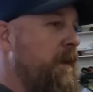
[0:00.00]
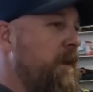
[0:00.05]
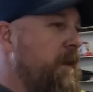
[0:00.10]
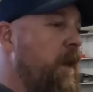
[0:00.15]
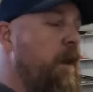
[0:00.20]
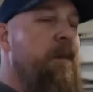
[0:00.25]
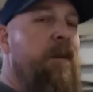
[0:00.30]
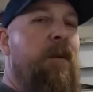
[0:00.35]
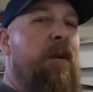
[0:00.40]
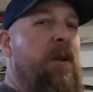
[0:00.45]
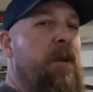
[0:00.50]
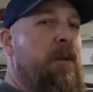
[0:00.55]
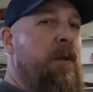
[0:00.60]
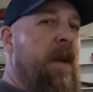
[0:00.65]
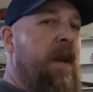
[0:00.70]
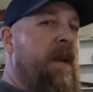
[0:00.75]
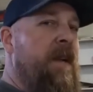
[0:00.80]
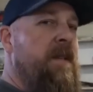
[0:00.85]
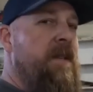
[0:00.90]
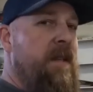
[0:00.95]
Tell me what you
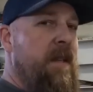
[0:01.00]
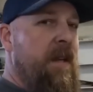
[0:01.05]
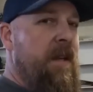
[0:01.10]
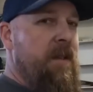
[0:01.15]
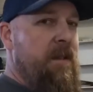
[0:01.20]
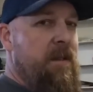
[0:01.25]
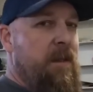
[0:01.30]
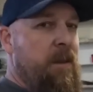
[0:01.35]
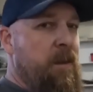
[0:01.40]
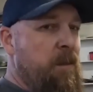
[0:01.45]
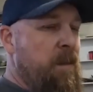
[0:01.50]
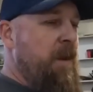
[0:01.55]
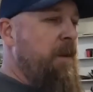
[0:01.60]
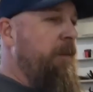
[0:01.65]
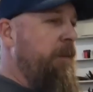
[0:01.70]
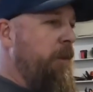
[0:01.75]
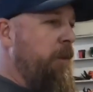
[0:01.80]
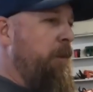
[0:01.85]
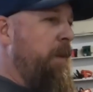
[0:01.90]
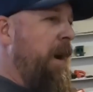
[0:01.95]
guys think it's going to be
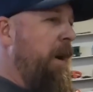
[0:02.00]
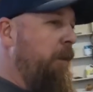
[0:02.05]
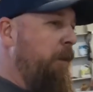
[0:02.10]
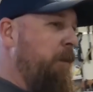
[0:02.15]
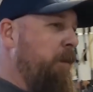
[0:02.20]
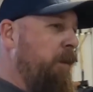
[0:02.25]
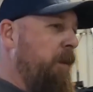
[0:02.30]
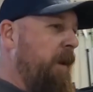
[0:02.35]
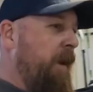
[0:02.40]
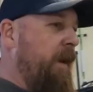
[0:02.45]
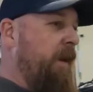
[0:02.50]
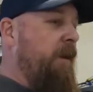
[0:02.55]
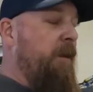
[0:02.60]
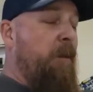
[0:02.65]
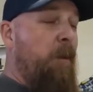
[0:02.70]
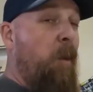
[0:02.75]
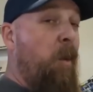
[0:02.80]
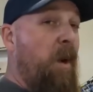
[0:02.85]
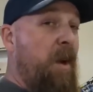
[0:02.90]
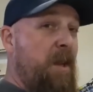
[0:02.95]
for a power plant,
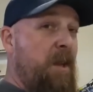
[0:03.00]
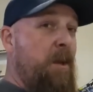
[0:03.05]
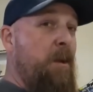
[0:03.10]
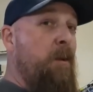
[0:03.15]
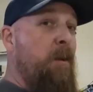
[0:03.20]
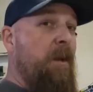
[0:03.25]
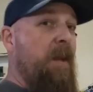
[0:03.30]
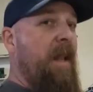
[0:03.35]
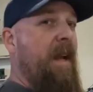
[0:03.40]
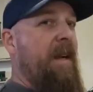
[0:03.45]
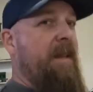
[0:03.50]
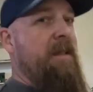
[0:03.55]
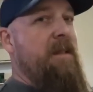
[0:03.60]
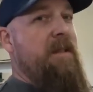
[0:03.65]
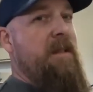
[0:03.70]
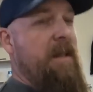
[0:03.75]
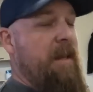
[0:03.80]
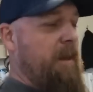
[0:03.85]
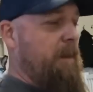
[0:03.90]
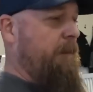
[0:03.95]
or what you would like to
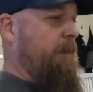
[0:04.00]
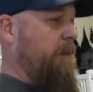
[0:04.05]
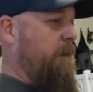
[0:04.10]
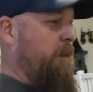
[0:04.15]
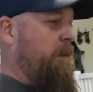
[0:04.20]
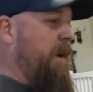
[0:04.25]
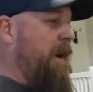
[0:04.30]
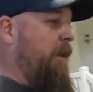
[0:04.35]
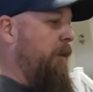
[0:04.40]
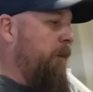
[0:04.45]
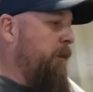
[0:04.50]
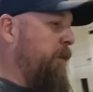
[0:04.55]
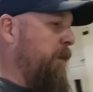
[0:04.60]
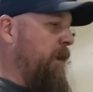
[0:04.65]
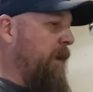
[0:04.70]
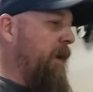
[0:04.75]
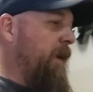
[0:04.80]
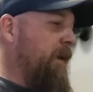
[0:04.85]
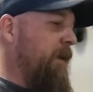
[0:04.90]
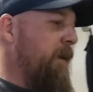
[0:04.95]
see in it for a power
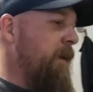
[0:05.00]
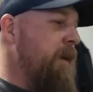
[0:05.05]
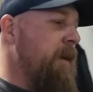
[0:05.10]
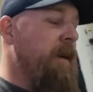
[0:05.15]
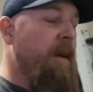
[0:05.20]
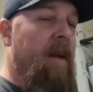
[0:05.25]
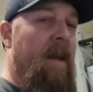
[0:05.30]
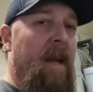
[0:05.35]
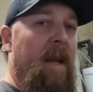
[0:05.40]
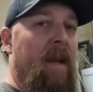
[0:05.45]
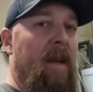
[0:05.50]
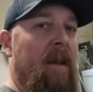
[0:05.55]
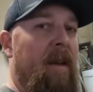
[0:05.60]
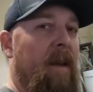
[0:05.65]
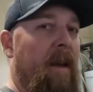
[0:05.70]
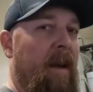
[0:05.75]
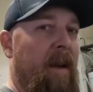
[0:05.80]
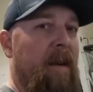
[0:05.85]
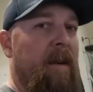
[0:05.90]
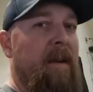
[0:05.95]
plant. And
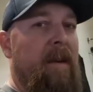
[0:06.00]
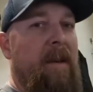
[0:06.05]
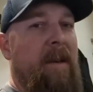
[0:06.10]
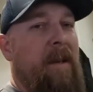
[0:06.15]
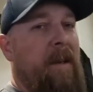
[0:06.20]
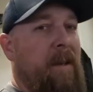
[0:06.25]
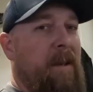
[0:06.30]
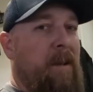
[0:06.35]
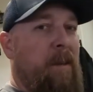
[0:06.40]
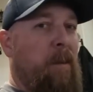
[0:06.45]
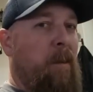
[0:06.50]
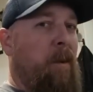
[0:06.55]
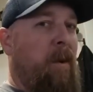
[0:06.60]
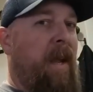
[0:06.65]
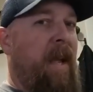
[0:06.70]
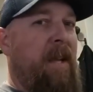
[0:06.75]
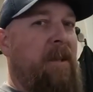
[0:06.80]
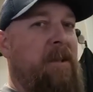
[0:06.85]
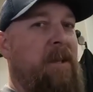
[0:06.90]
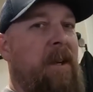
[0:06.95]
we'll
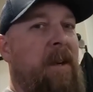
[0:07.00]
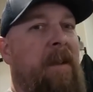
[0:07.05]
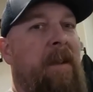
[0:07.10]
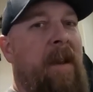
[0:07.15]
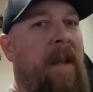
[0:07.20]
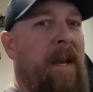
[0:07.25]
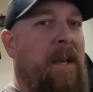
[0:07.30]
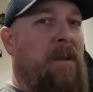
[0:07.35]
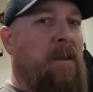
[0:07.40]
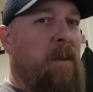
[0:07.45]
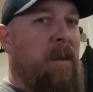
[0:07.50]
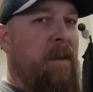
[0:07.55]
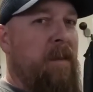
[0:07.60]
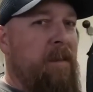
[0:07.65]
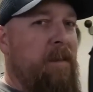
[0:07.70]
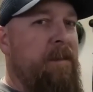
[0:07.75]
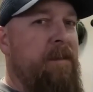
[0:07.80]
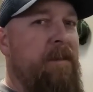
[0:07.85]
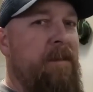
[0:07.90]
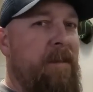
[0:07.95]
catch you on the next one.
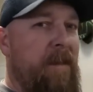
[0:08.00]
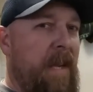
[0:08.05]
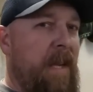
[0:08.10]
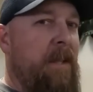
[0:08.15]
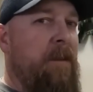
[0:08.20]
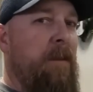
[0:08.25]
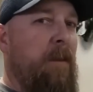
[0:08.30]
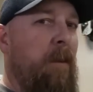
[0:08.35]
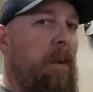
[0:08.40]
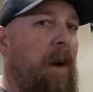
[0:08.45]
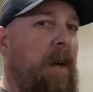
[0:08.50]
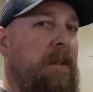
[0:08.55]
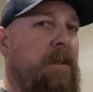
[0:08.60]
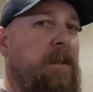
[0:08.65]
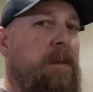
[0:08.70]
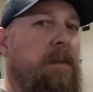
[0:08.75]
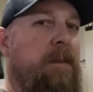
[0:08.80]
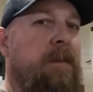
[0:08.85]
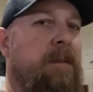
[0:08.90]
Thanks for watching.